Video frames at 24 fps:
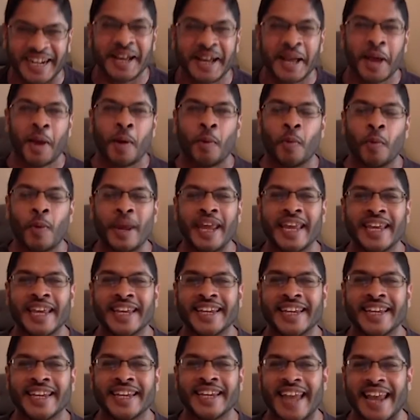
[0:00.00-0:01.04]

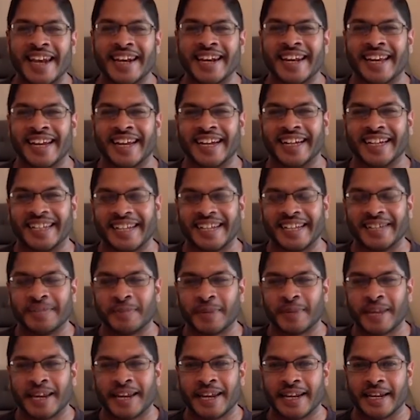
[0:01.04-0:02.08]
weird and
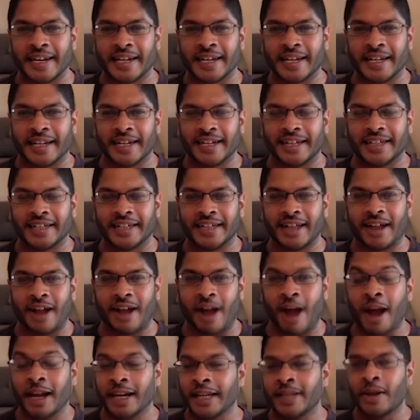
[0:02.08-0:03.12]

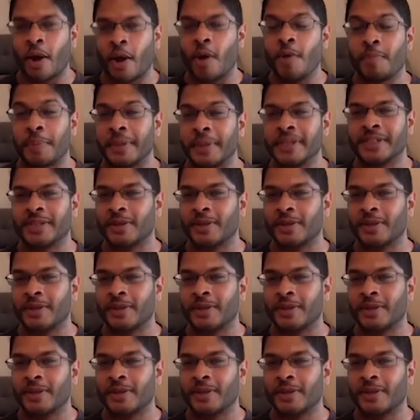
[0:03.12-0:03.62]
highly open